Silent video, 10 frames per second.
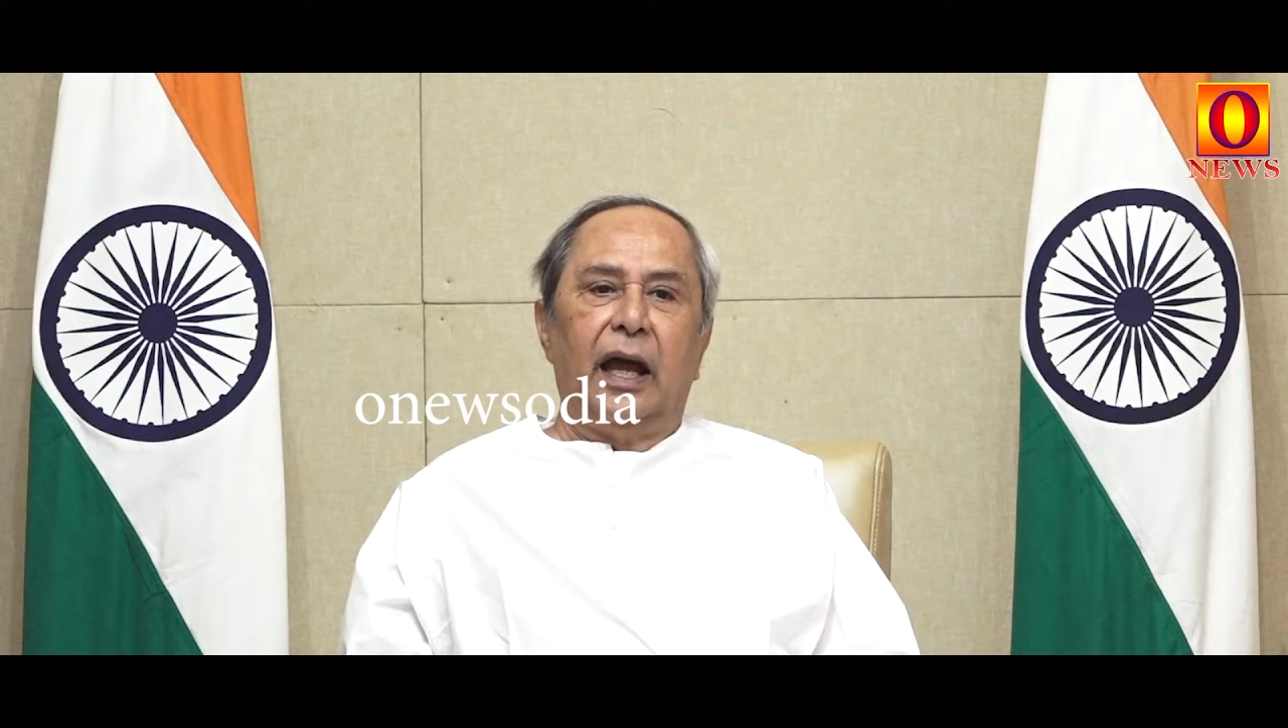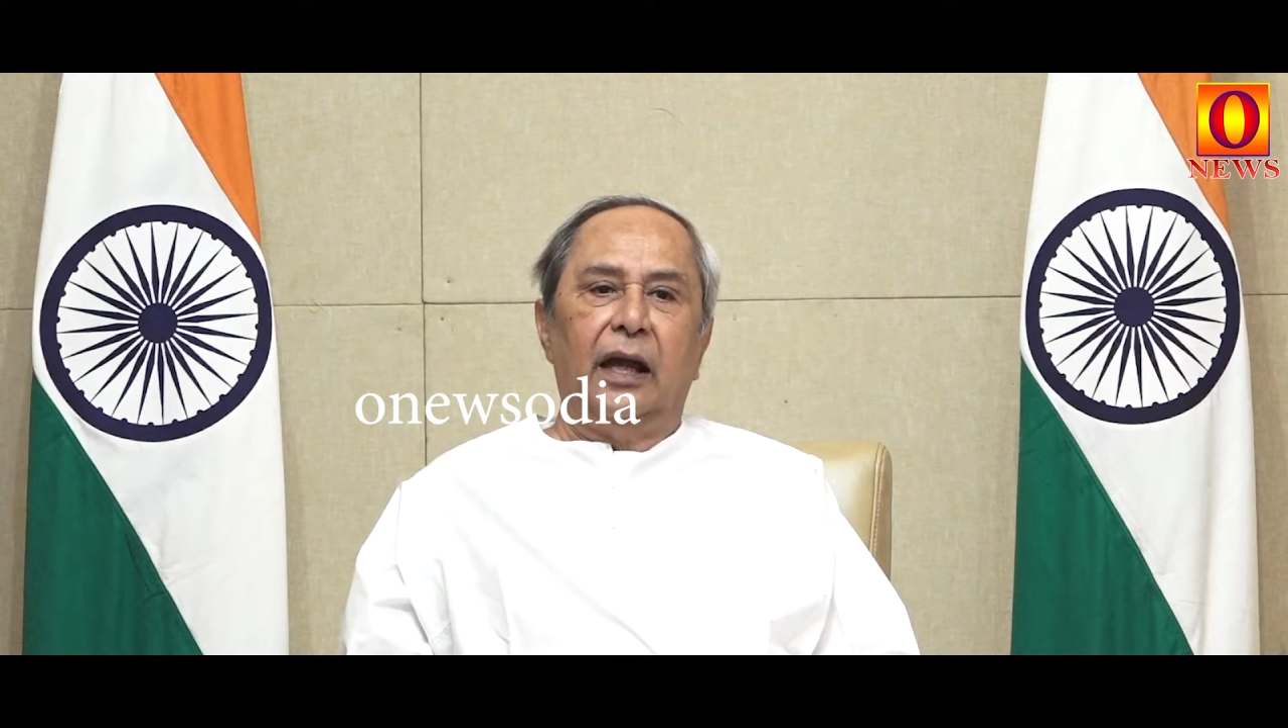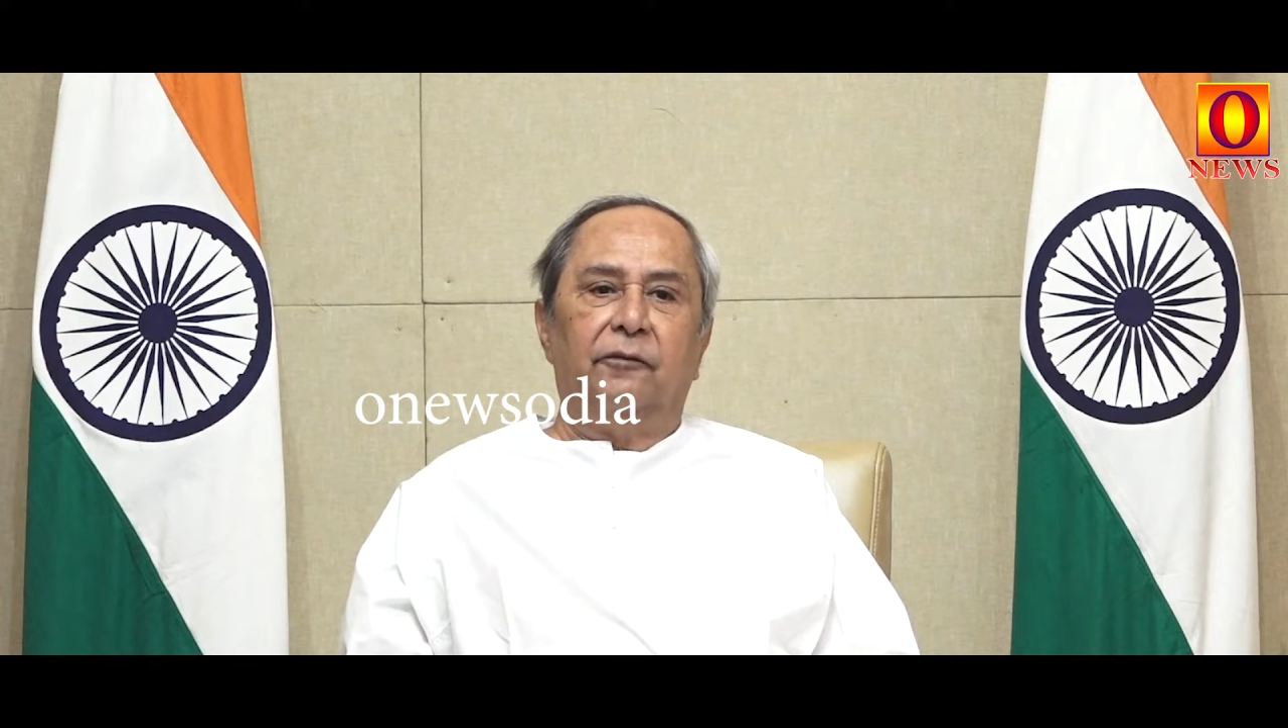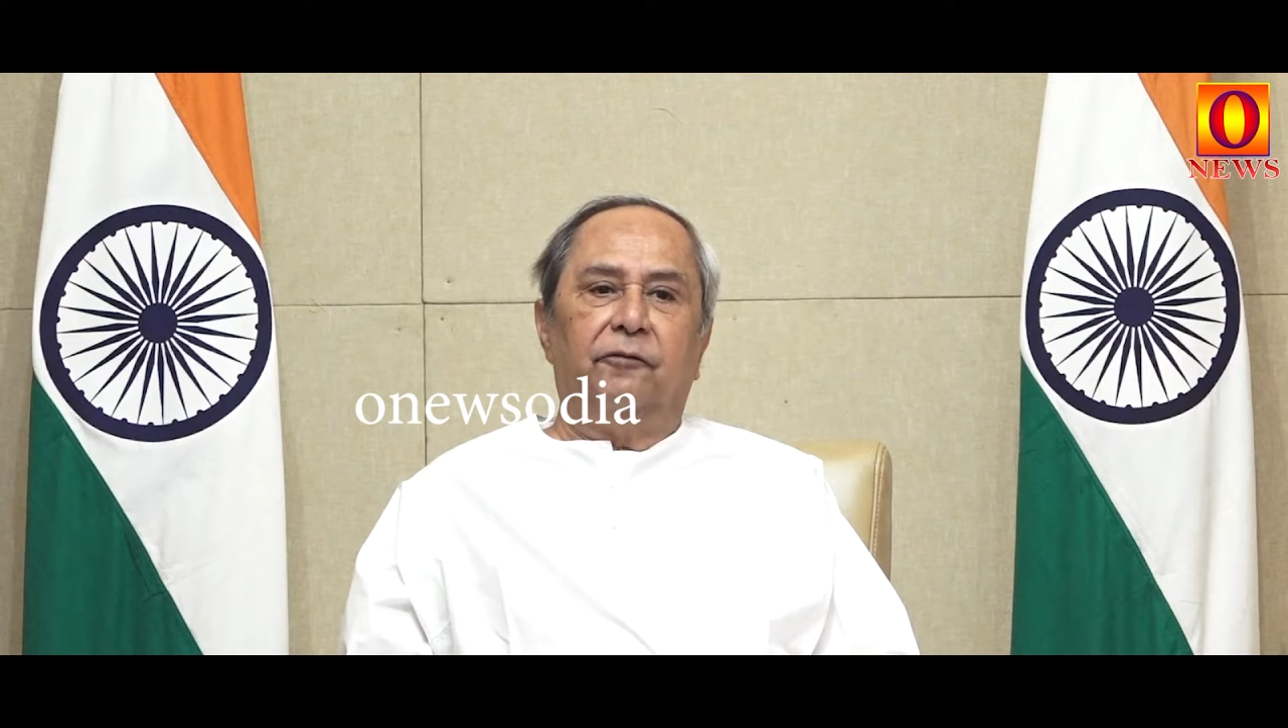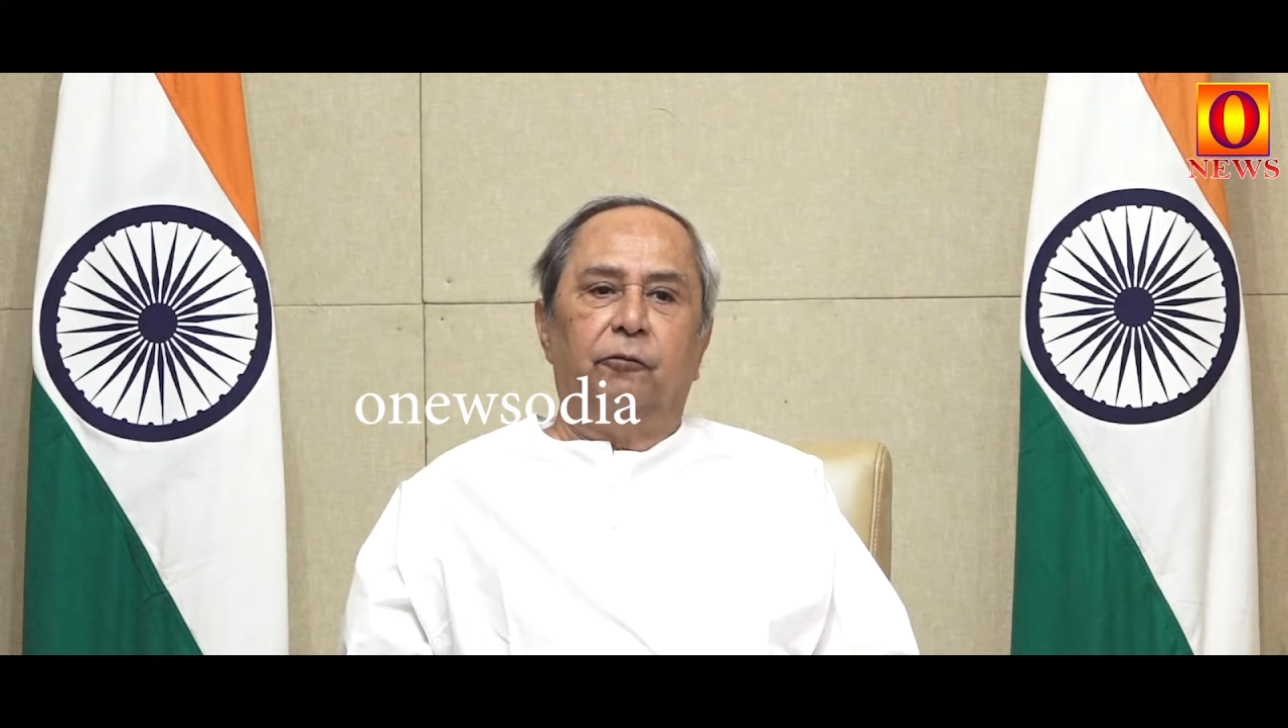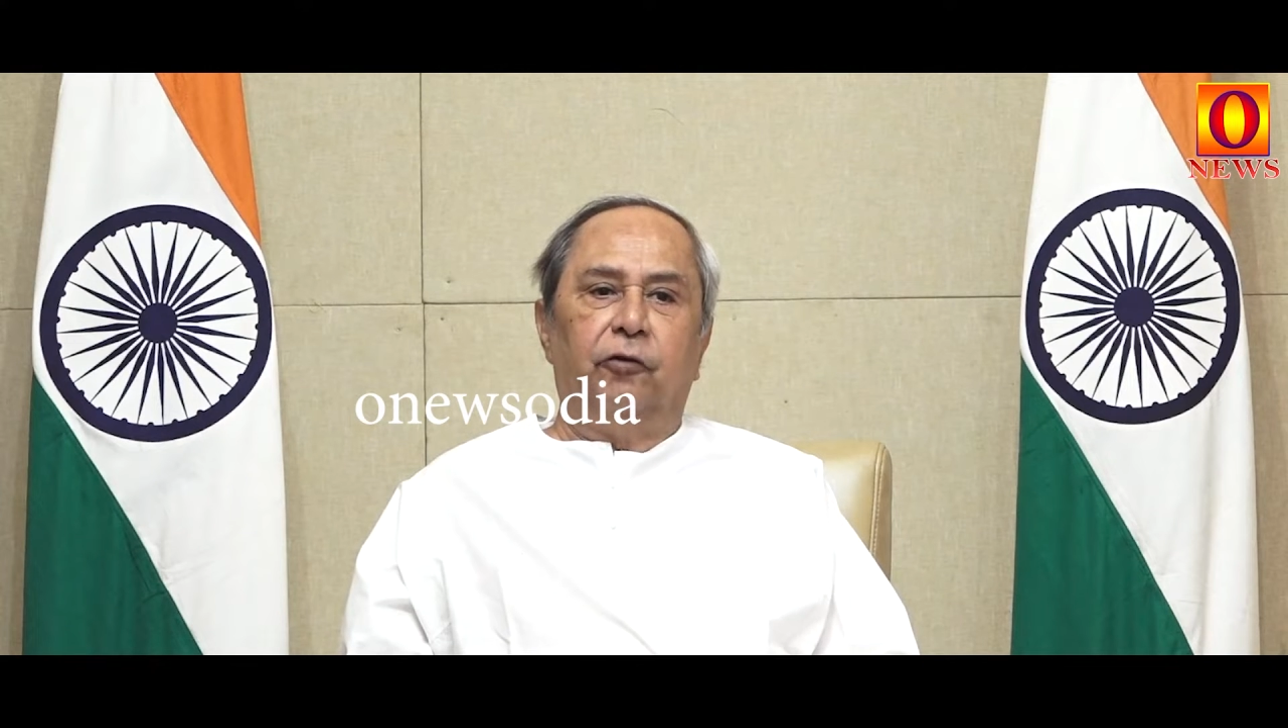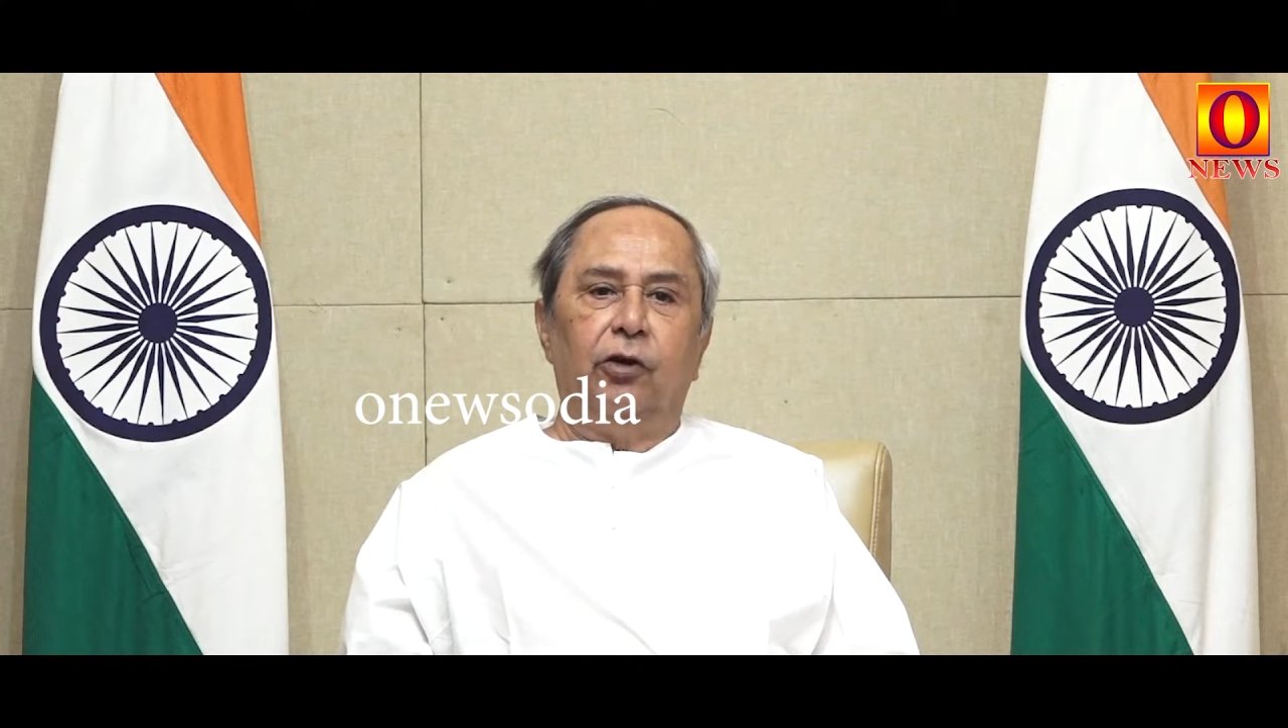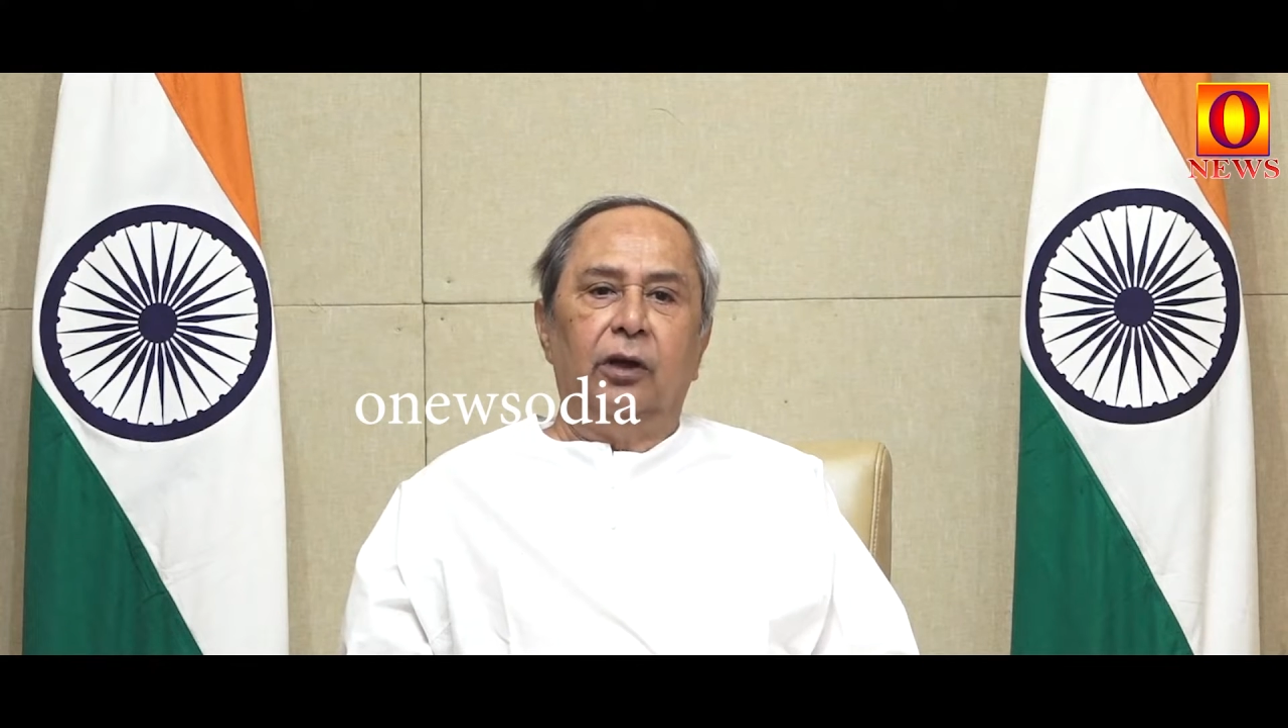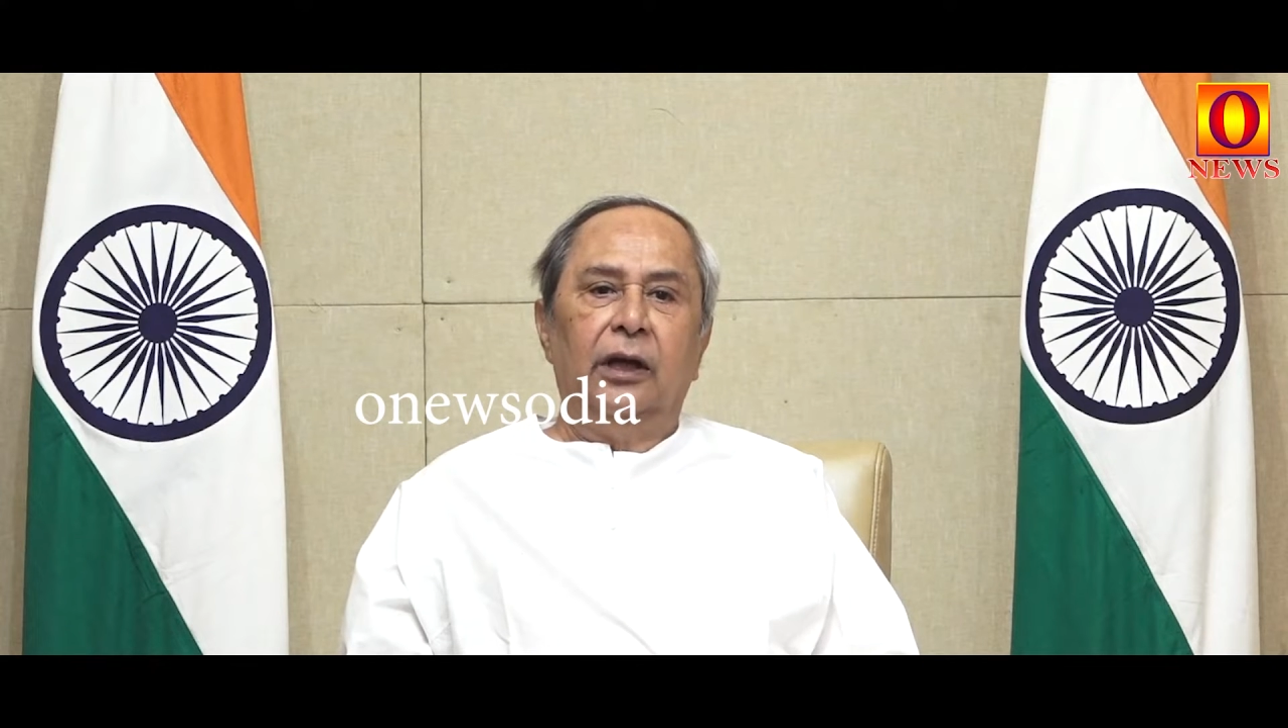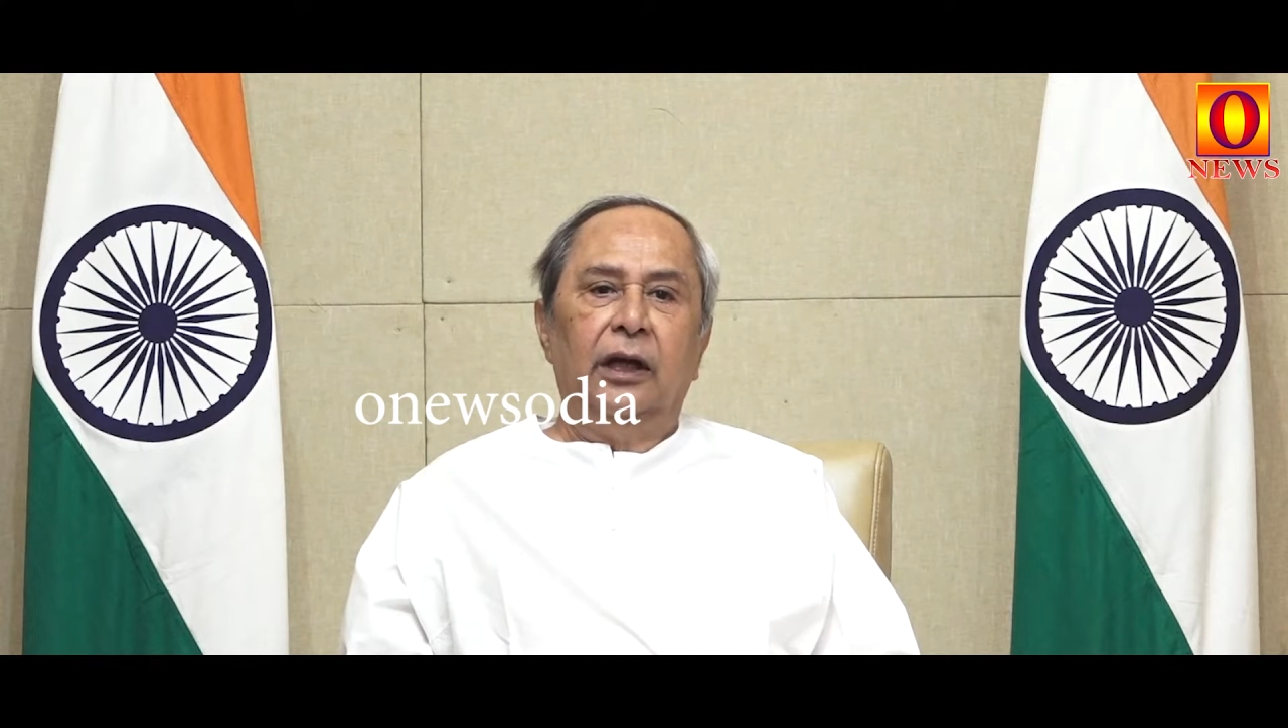
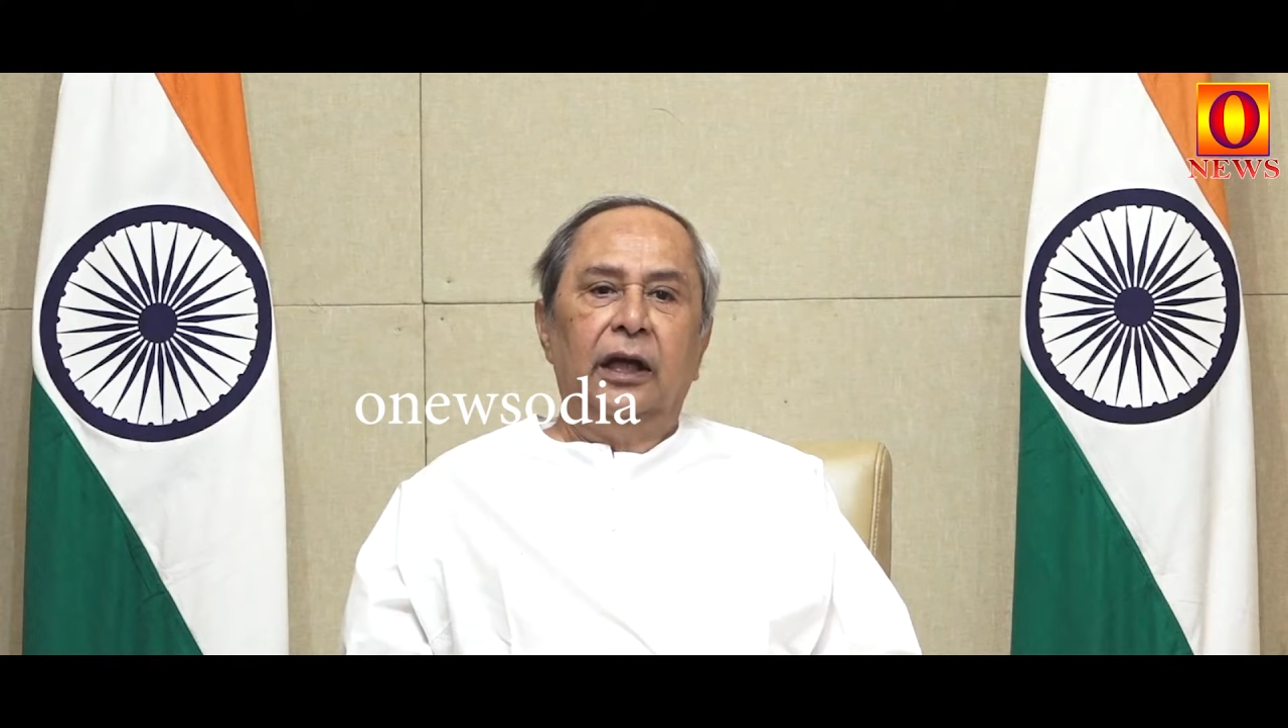helpful